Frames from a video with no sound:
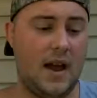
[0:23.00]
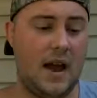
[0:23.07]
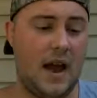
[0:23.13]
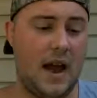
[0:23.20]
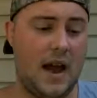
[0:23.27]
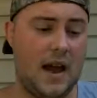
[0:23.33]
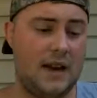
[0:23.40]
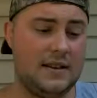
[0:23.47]

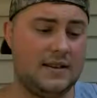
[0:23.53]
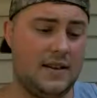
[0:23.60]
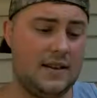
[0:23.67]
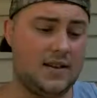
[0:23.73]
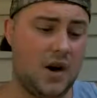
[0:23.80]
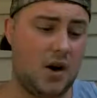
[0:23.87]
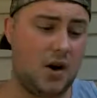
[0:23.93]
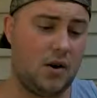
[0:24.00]
and it says
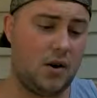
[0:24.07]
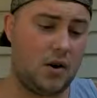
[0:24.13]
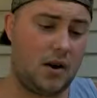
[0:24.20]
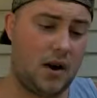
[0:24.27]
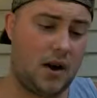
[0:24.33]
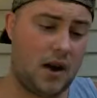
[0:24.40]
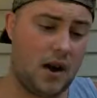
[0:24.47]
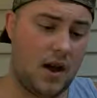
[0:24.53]

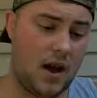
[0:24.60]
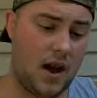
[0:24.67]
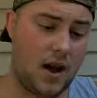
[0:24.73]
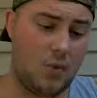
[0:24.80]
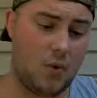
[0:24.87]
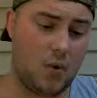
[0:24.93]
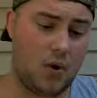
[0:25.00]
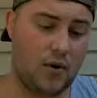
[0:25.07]
a
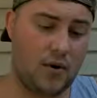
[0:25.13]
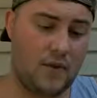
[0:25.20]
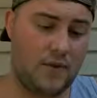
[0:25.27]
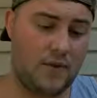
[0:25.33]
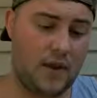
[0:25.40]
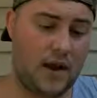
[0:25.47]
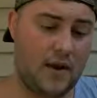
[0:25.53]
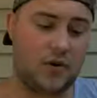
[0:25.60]
world of
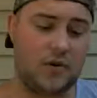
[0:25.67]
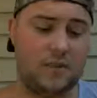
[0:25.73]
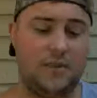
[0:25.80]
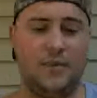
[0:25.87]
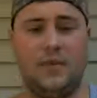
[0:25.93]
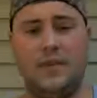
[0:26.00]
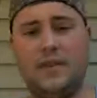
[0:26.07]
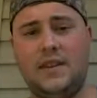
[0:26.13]
flavor.
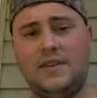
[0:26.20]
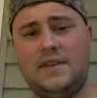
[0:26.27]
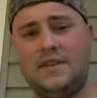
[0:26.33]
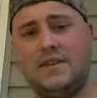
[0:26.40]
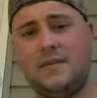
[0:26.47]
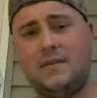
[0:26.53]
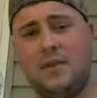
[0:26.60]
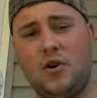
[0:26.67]
This is
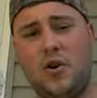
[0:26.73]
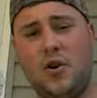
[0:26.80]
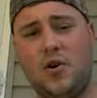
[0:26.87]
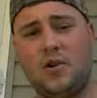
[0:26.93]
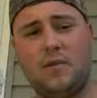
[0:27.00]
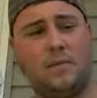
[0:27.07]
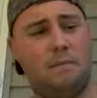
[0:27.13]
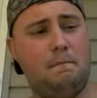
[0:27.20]
called